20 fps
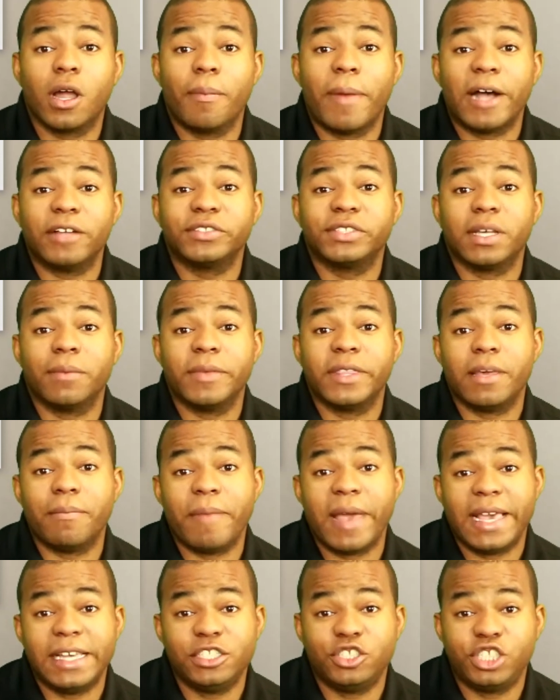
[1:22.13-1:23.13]
about some of the
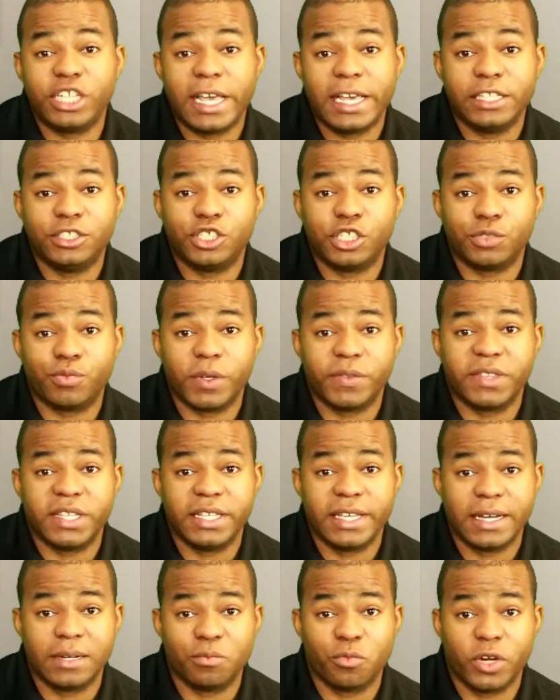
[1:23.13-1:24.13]
main changes with the
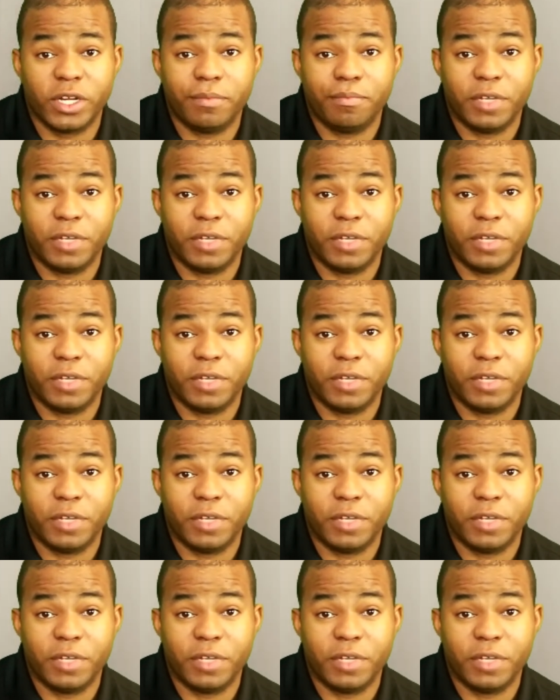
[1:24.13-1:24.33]
Young Marine